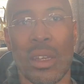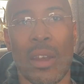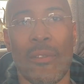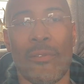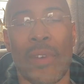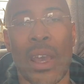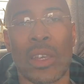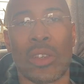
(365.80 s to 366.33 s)

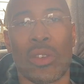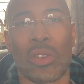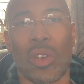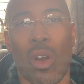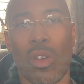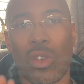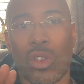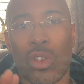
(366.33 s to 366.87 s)
investors
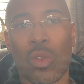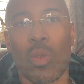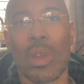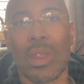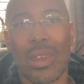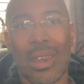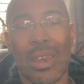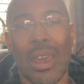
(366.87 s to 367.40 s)
are
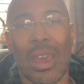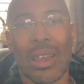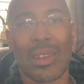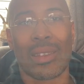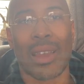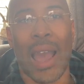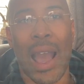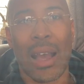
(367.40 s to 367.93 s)
doing the
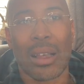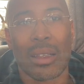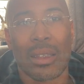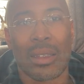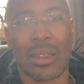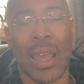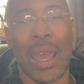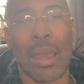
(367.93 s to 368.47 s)
exact
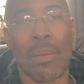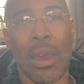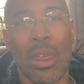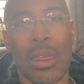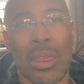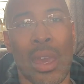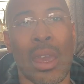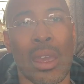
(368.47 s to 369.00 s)
same
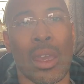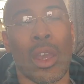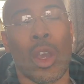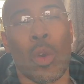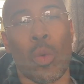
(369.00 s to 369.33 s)
thing,